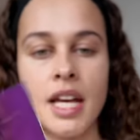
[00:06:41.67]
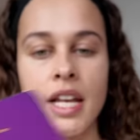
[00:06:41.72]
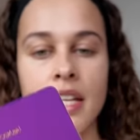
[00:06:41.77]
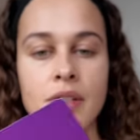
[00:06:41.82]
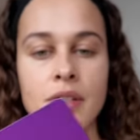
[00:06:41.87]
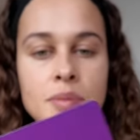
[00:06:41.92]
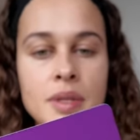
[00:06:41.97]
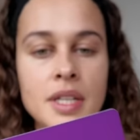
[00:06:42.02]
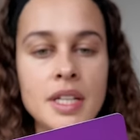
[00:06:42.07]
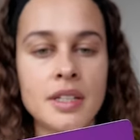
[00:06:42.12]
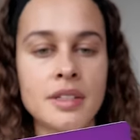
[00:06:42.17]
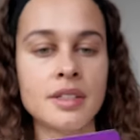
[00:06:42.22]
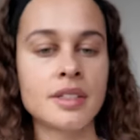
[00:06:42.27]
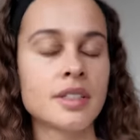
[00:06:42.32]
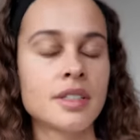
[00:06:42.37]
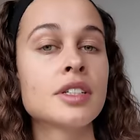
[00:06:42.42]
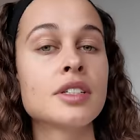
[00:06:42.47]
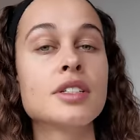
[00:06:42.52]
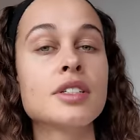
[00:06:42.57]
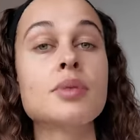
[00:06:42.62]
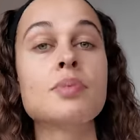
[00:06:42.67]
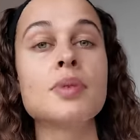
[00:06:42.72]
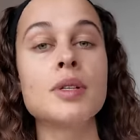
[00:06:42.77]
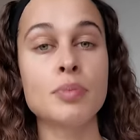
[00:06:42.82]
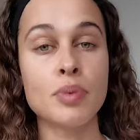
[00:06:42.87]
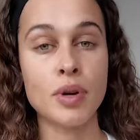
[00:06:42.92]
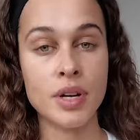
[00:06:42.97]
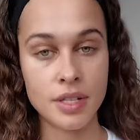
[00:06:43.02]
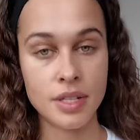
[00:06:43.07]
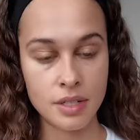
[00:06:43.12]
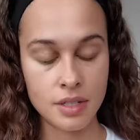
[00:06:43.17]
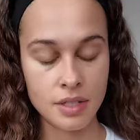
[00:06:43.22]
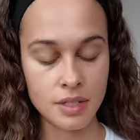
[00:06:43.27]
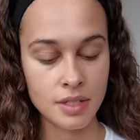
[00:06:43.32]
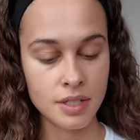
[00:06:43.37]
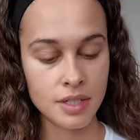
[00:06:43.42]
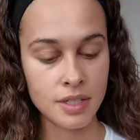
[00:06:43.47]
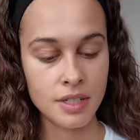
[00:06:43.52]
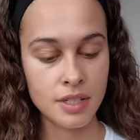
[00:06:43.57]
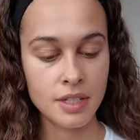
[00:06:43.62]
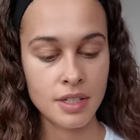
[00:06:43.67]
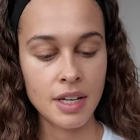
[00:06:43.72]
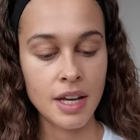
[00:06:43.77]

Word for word: telling me to be present.